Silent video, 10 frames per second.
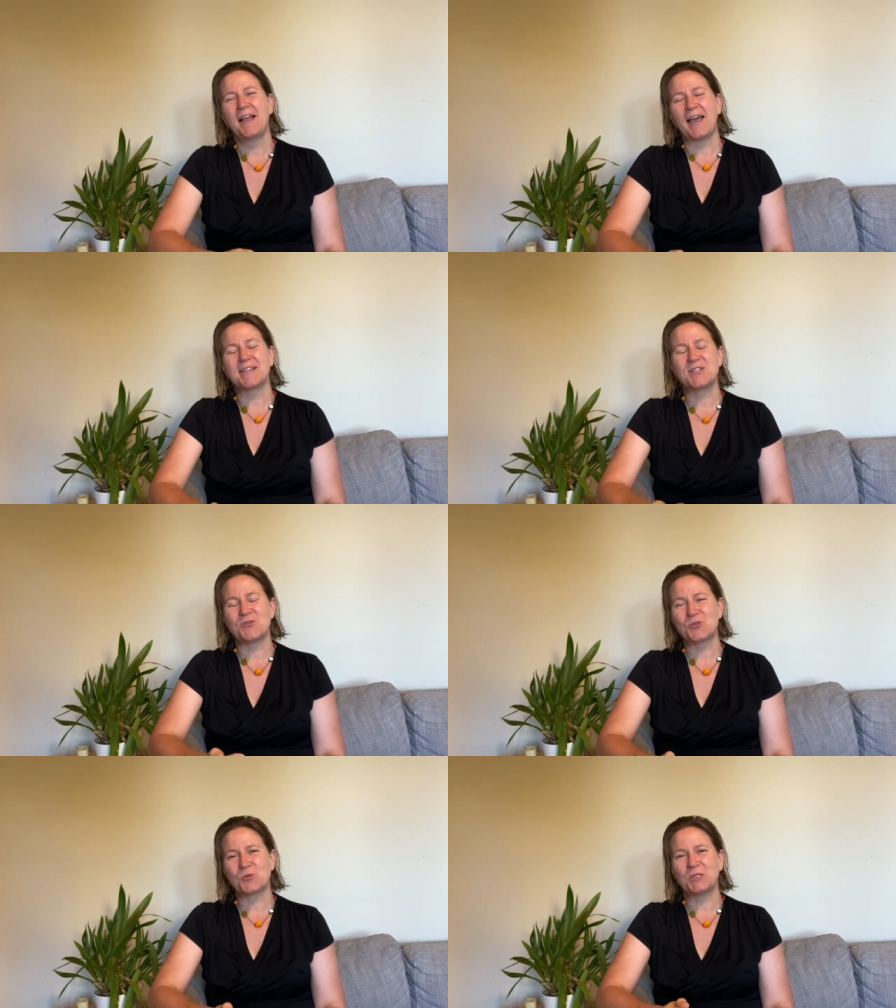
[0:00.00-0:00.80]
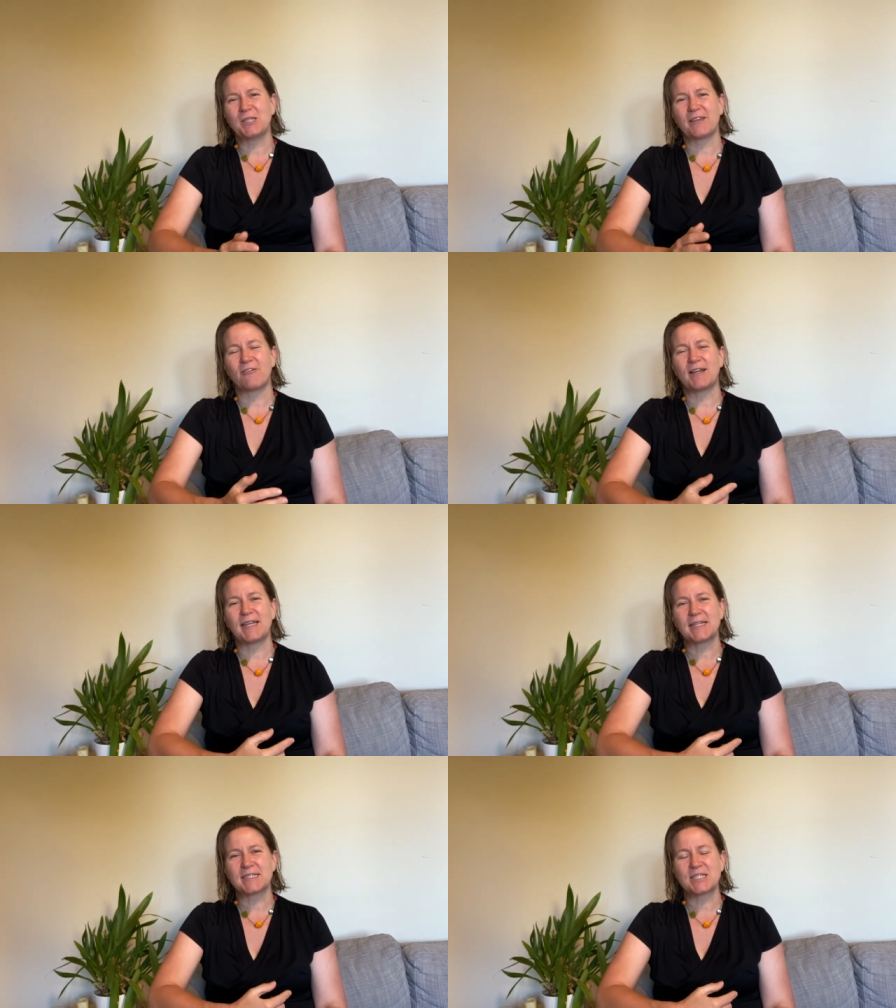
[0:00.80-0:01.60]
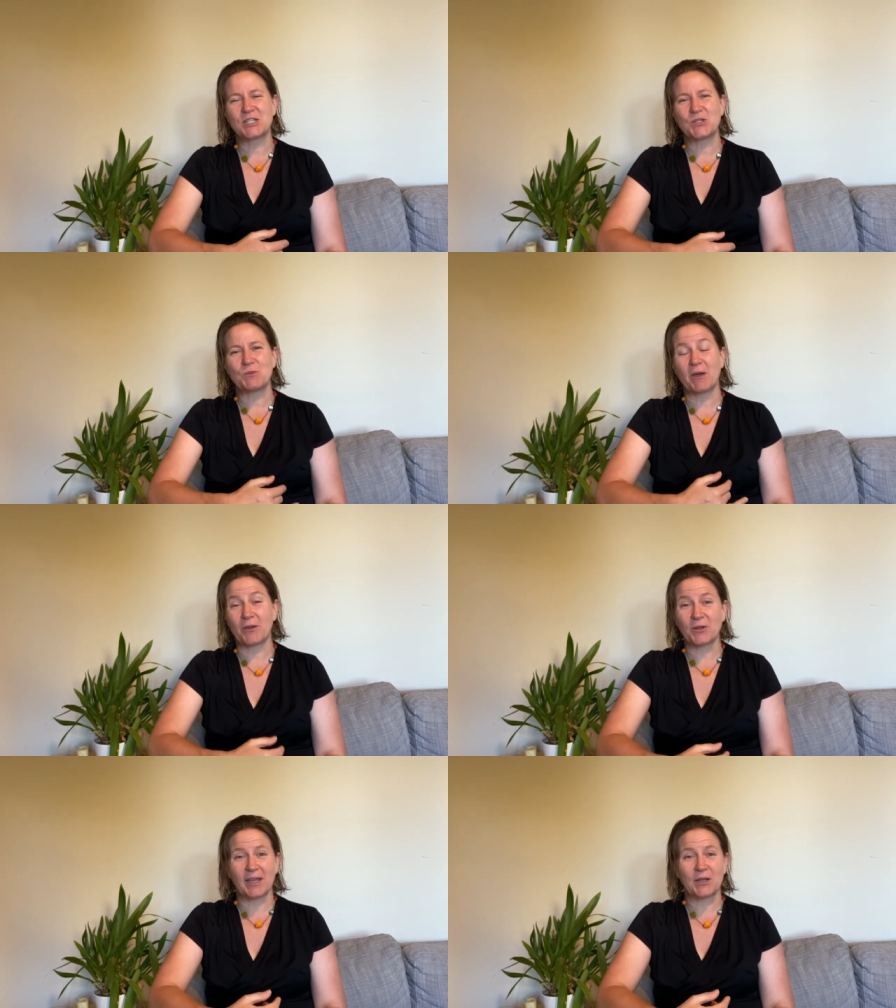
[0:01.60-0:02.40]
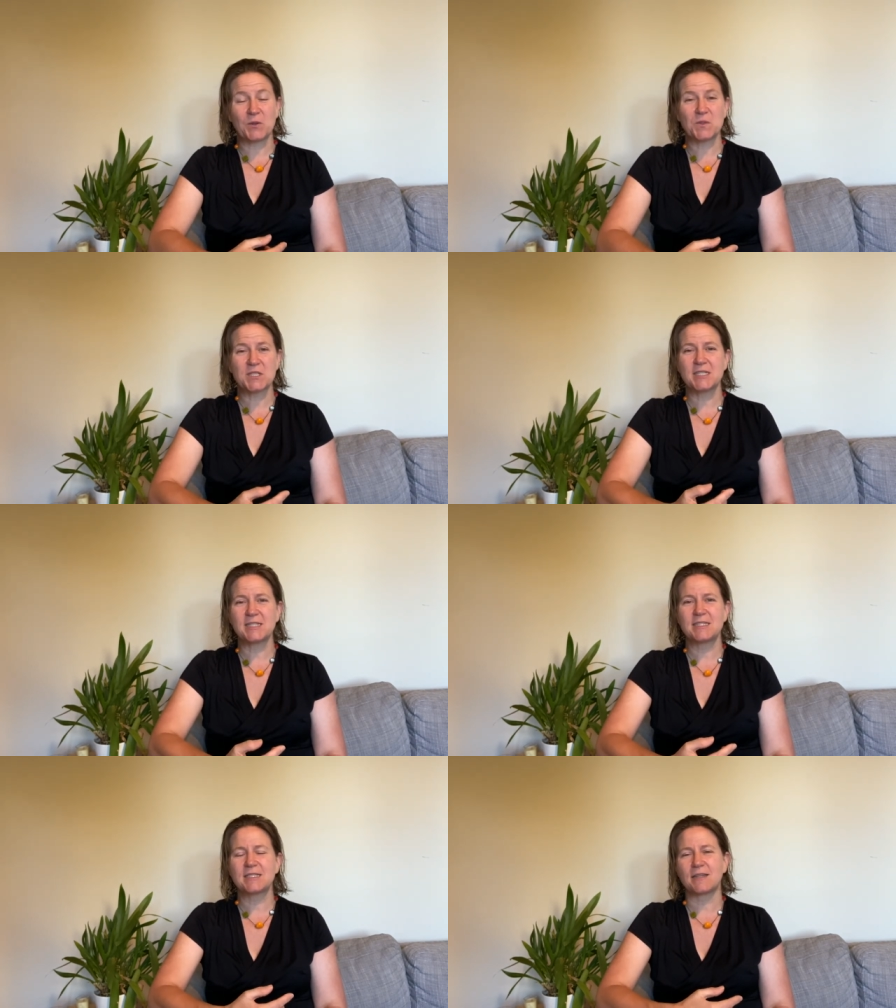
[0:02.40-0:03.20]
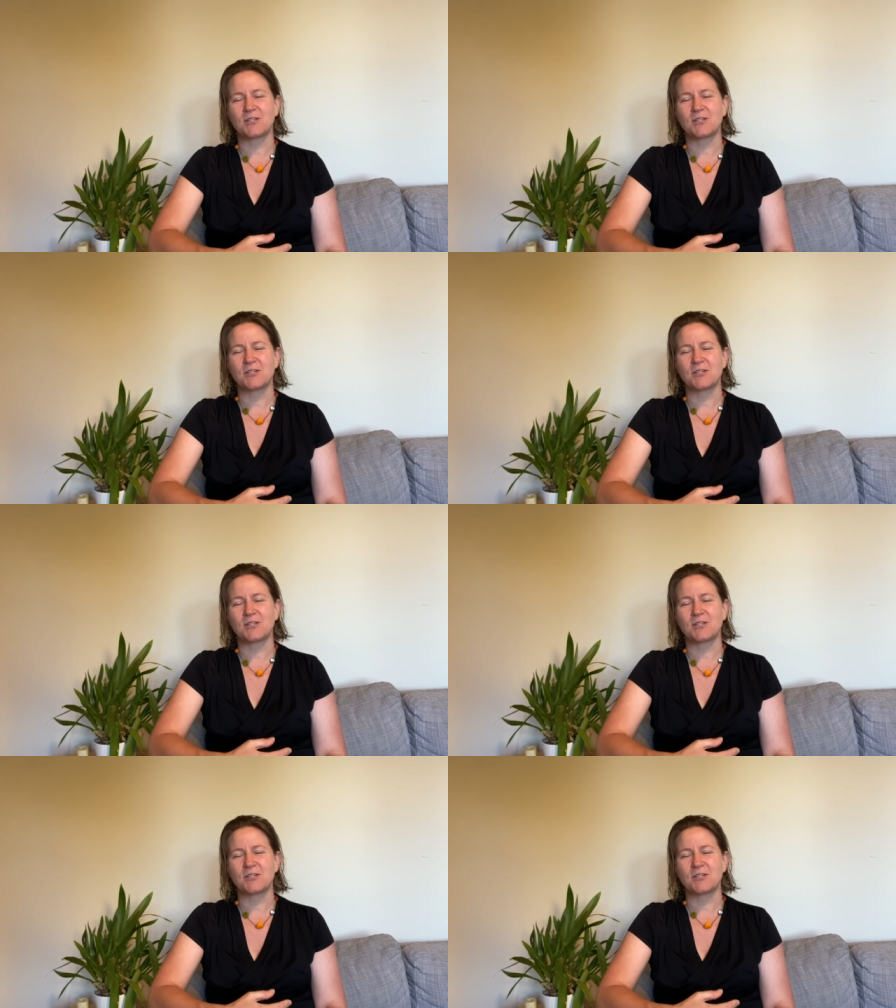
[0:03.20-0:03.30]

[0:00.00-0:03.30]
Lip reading: As usual, there are links to my online courses,